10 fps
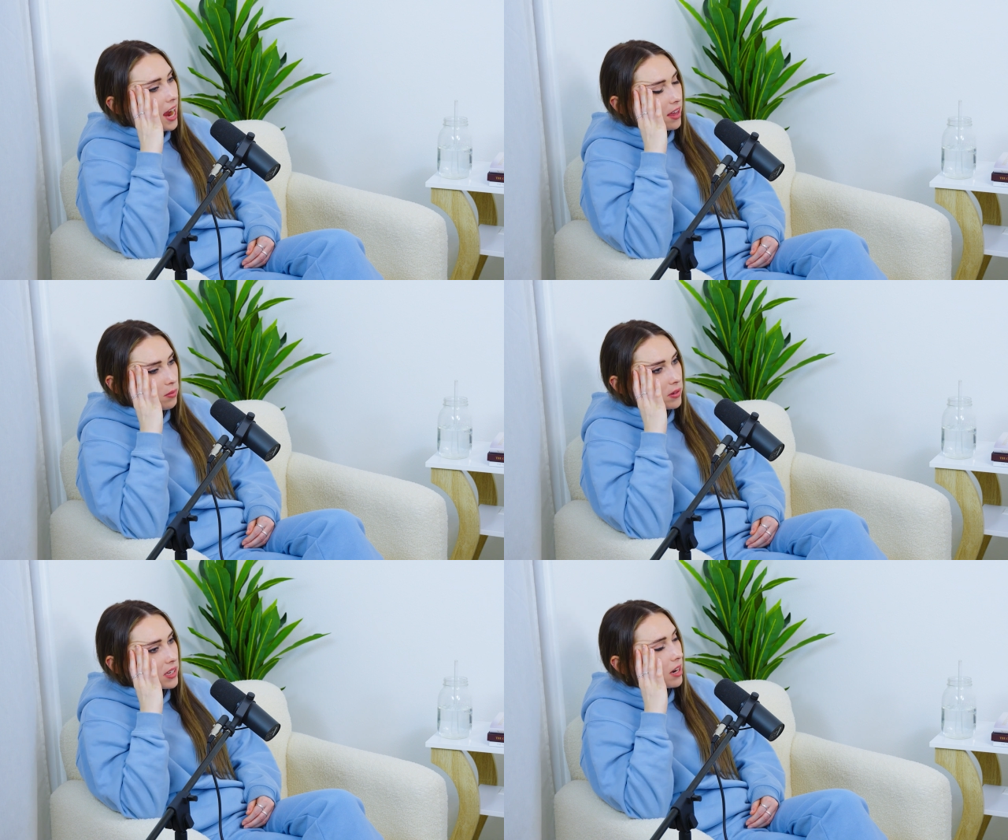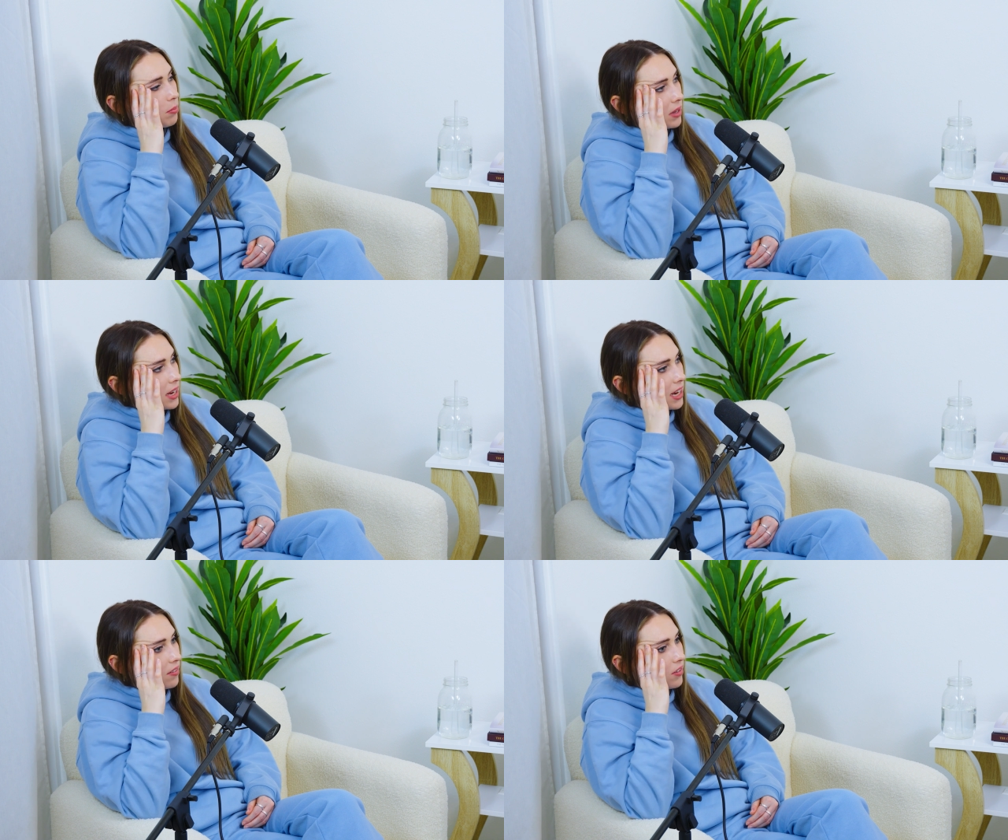And then once I had a
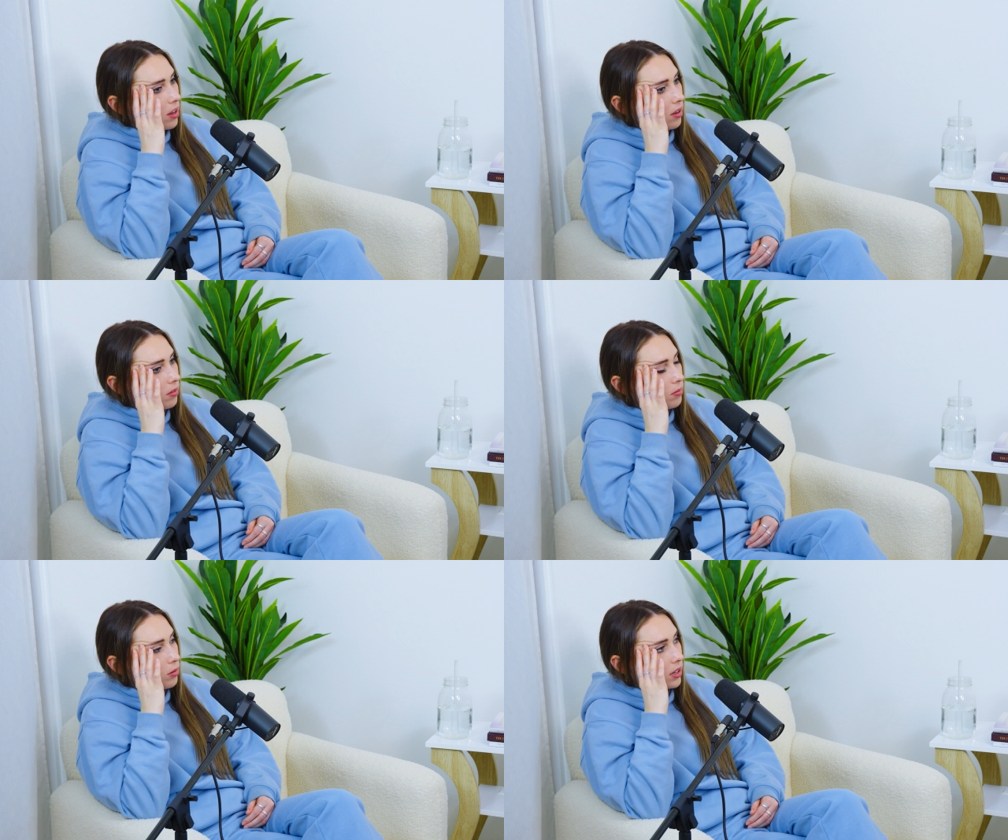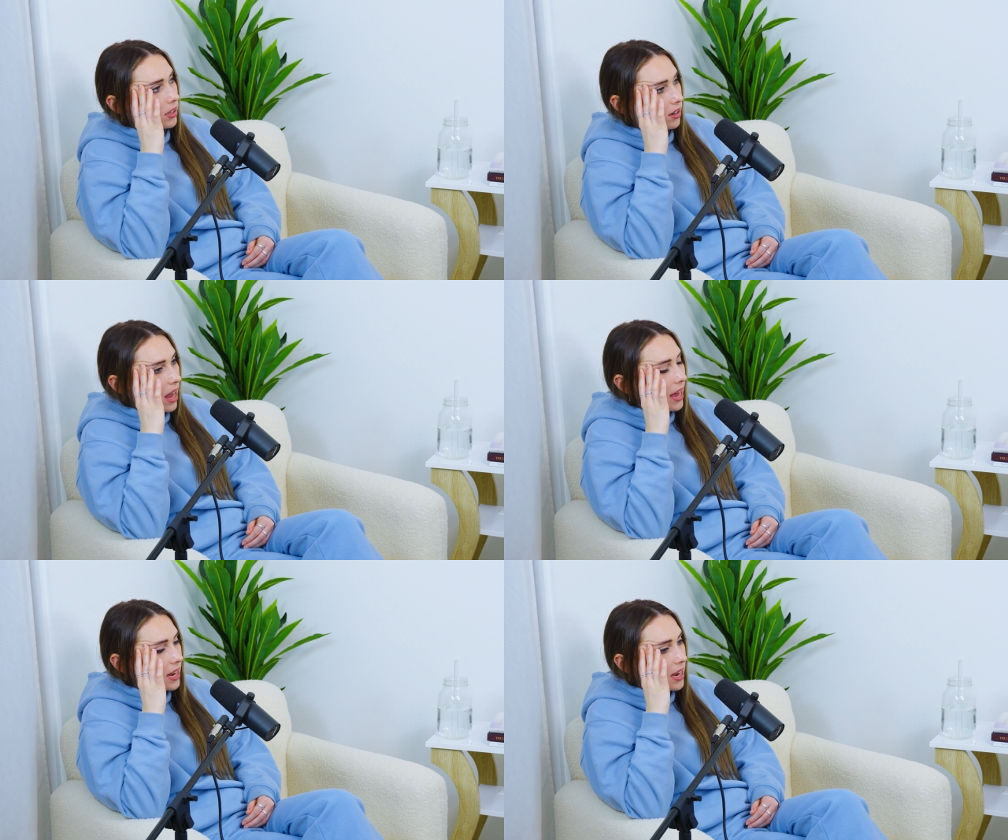plan, I felt more
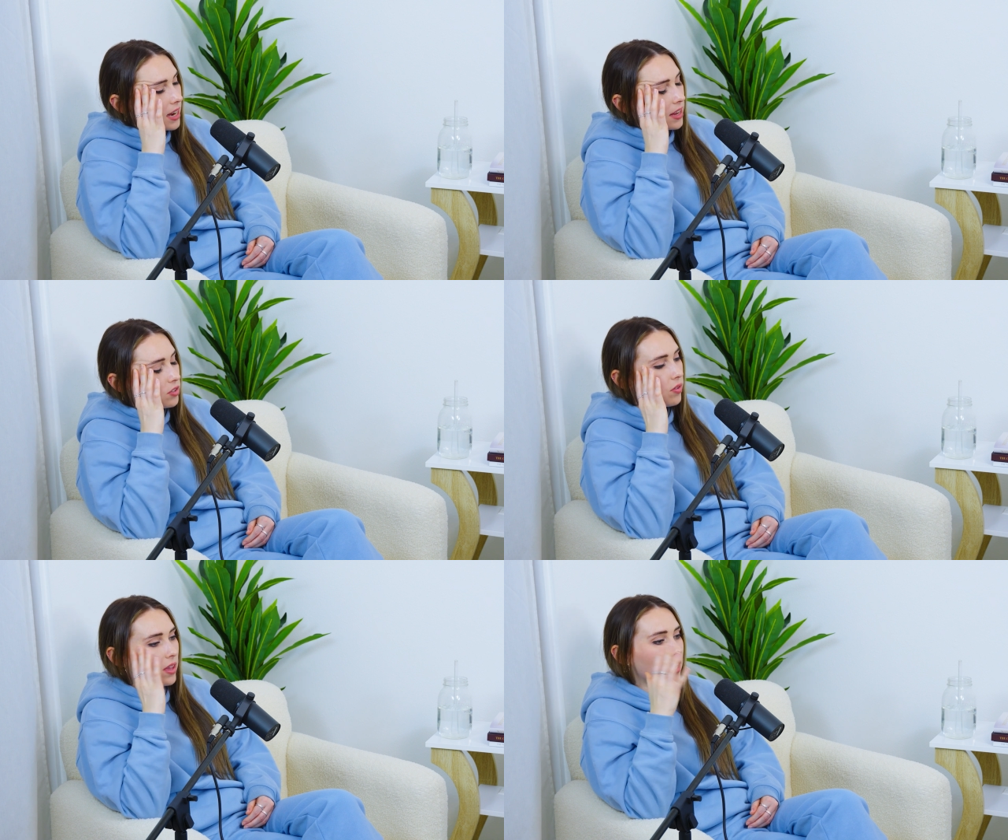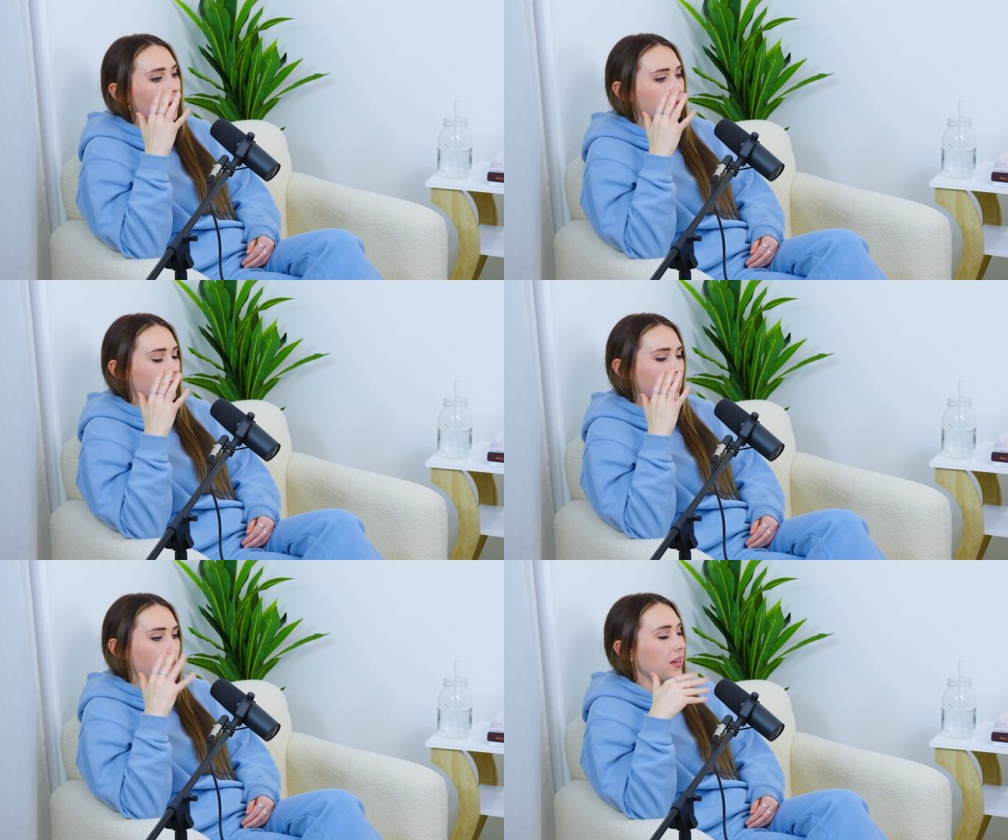clear-headed. So then I was
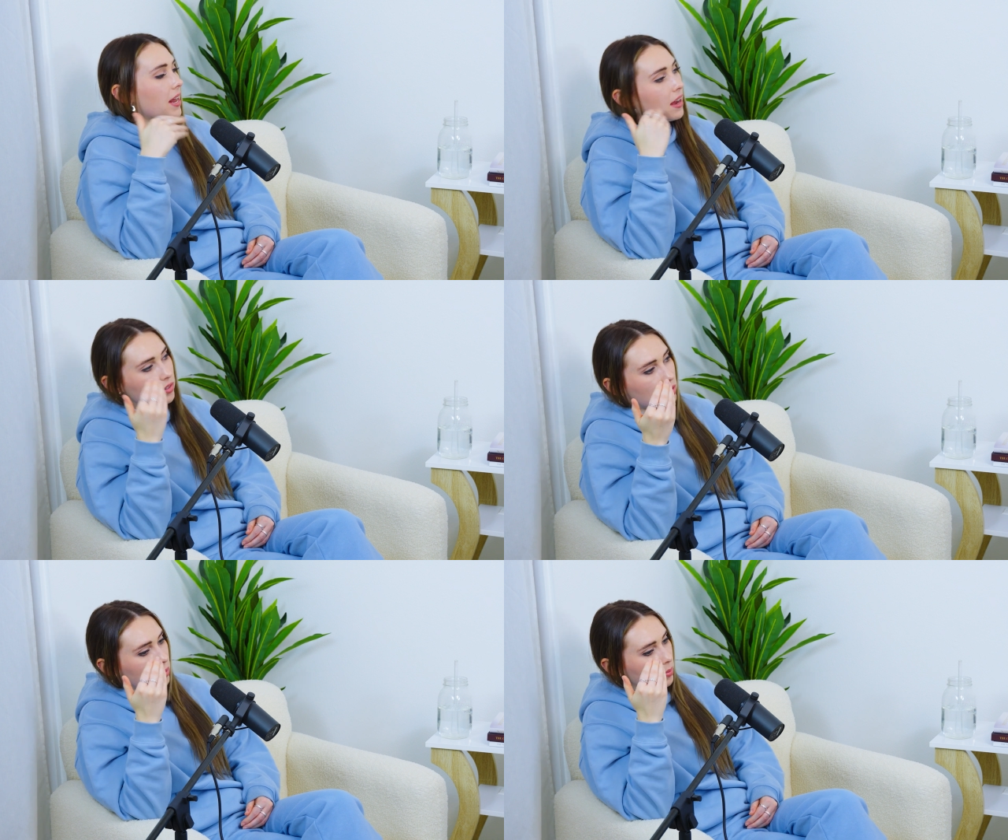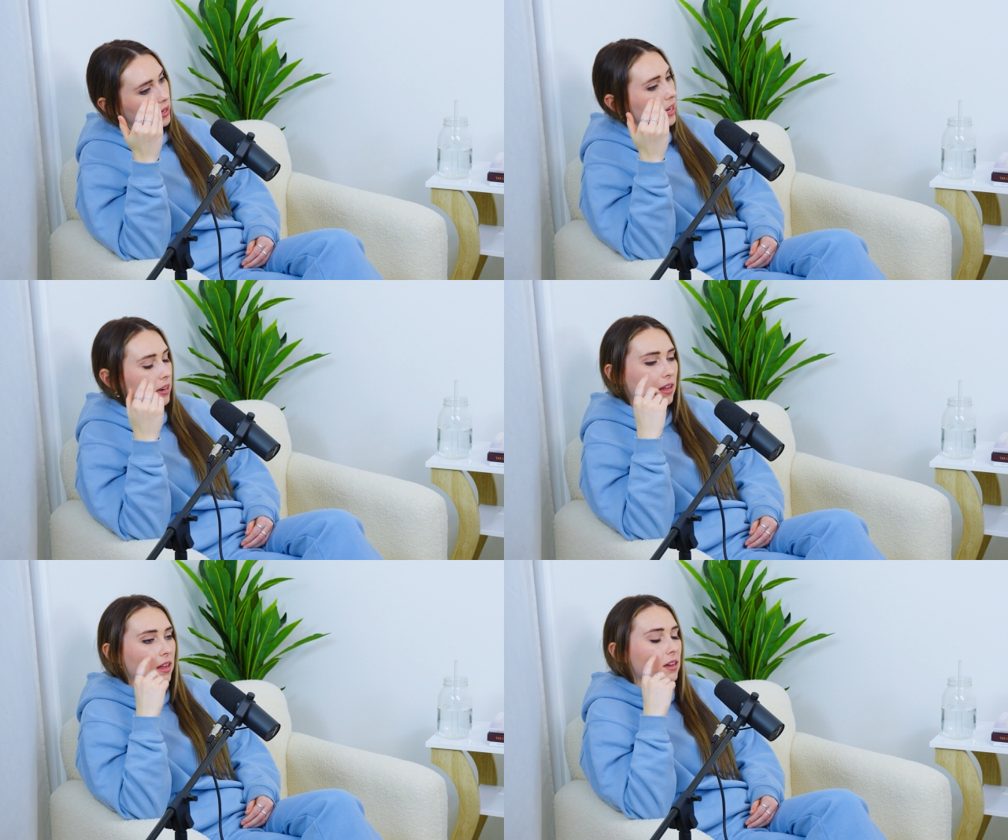like, now I can execute the plan.